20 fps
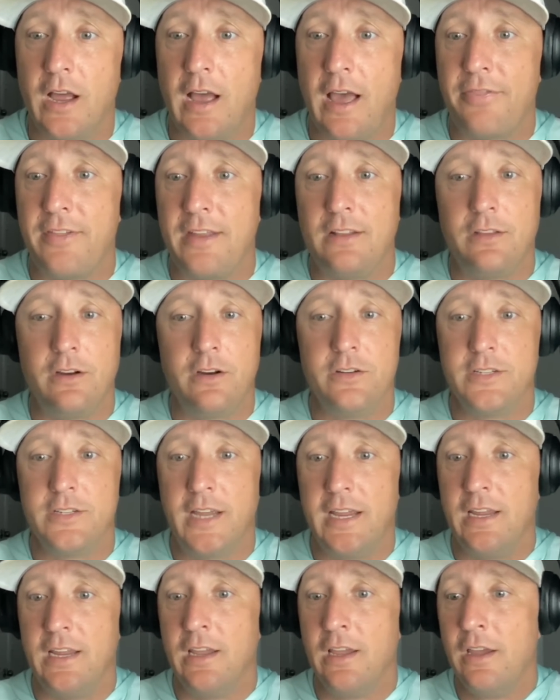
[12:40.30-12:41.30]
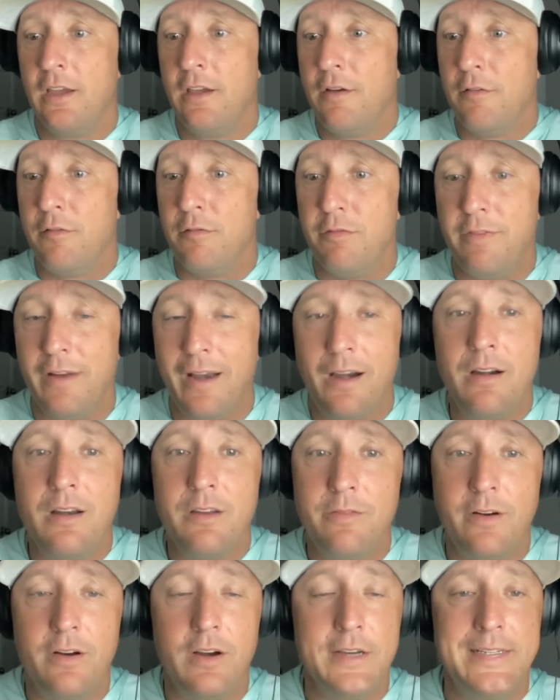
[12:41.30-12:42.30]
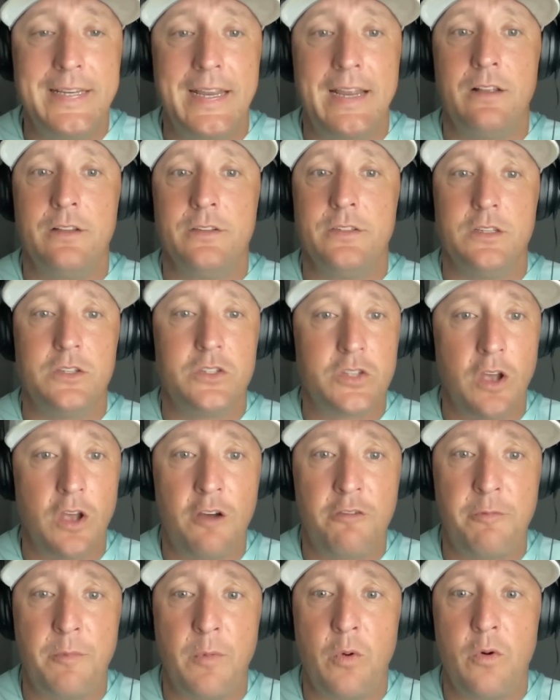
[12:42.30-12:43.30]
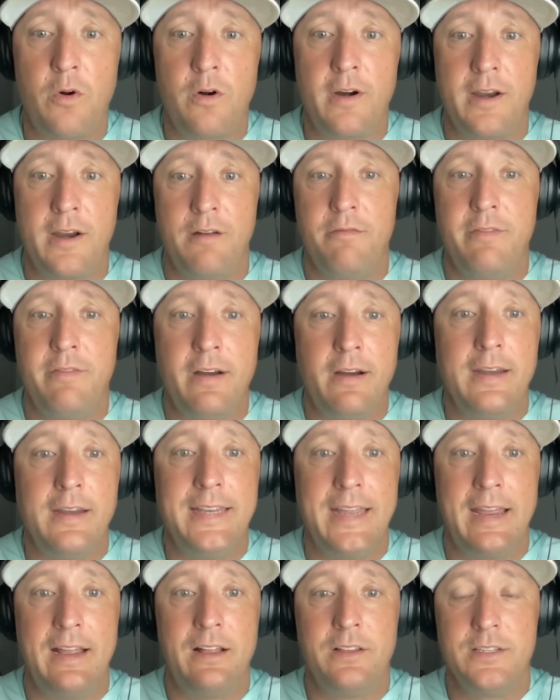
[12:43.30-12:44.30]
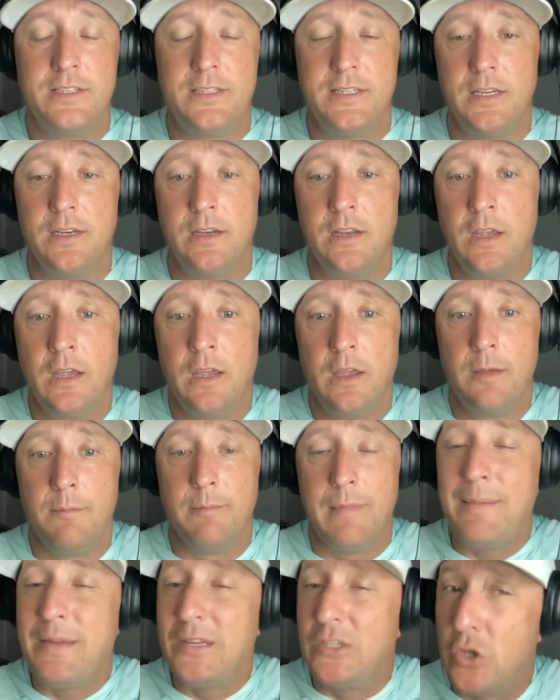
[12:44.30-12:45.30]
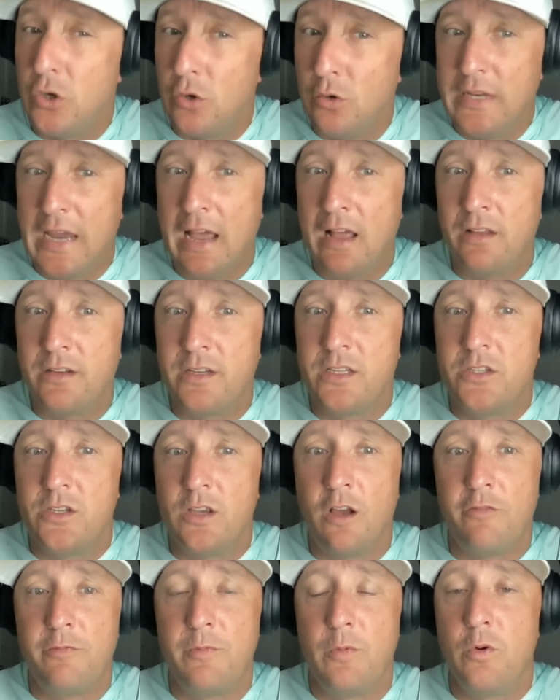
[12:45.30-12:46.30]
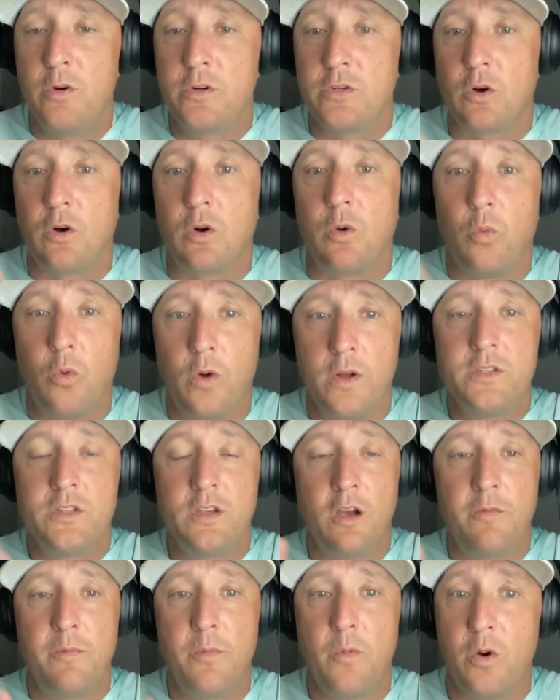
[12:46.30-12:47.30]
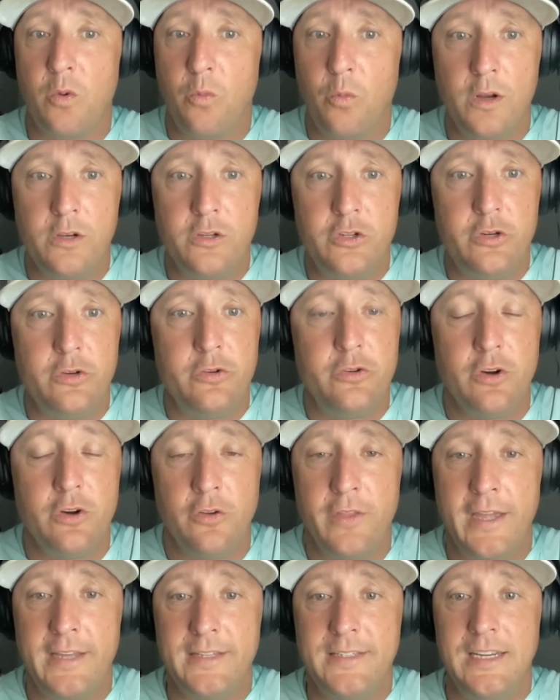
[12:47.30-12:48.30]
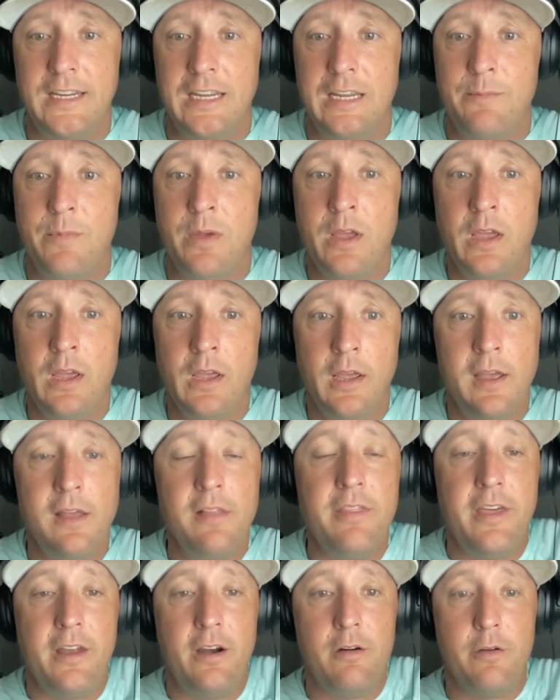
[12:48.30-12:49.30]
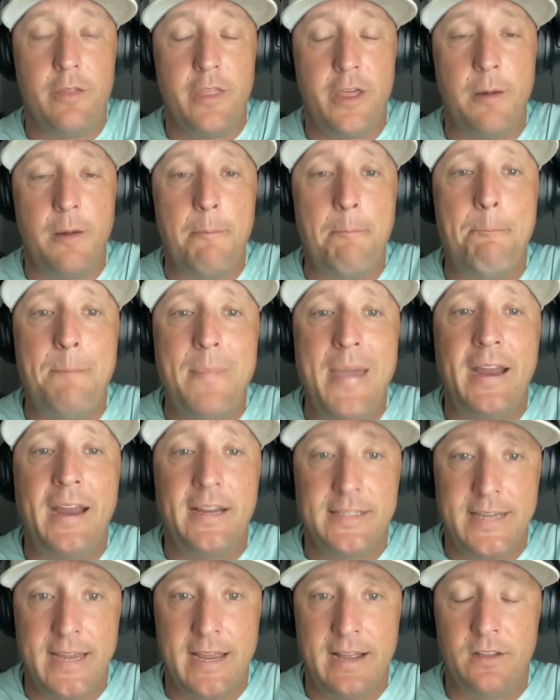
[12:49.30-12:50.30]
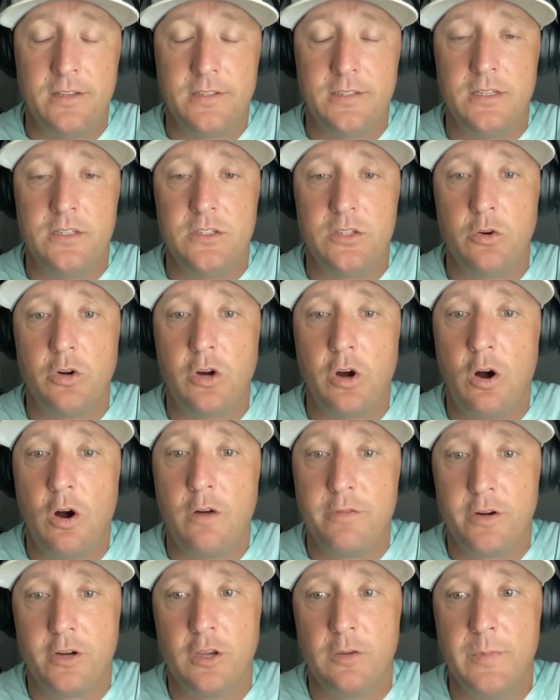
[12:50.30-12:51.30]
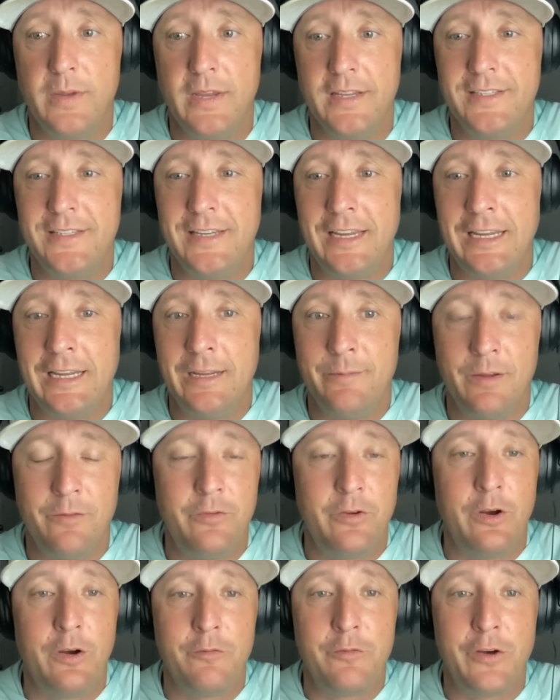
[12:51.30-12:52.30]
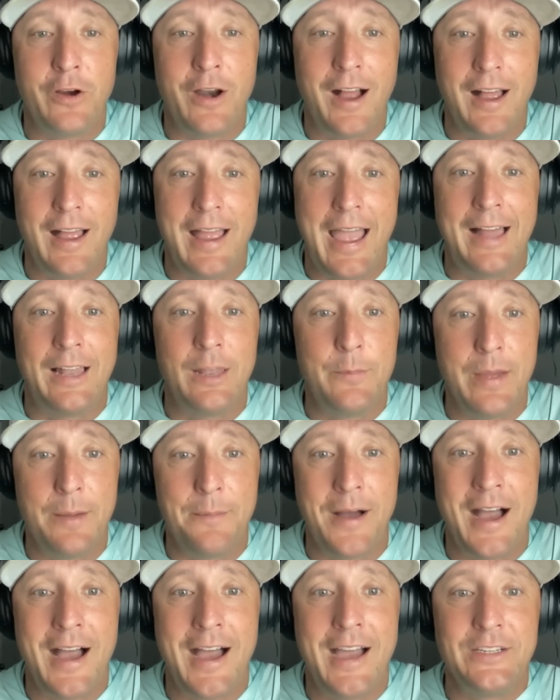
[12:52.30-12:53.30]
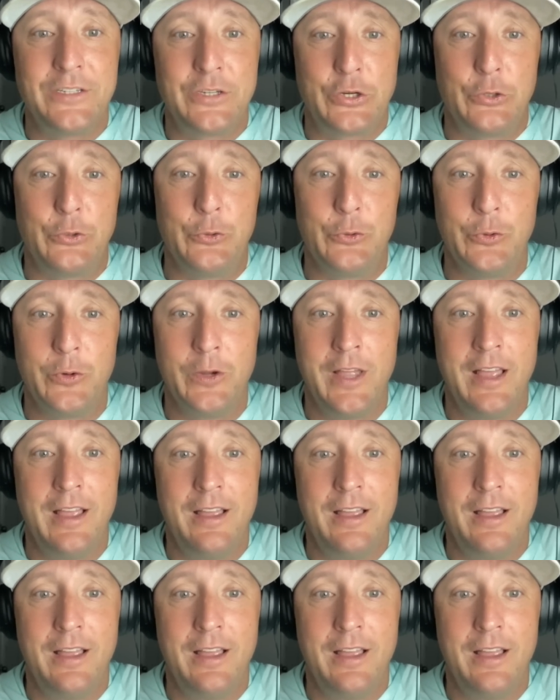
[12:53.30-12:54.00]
think there's a very, very talented sophomore and a very talented, maybe two talented sophomores or one sophomore and one junior on that team that are mega talented. So Carver could be a team. If you're Alabama high school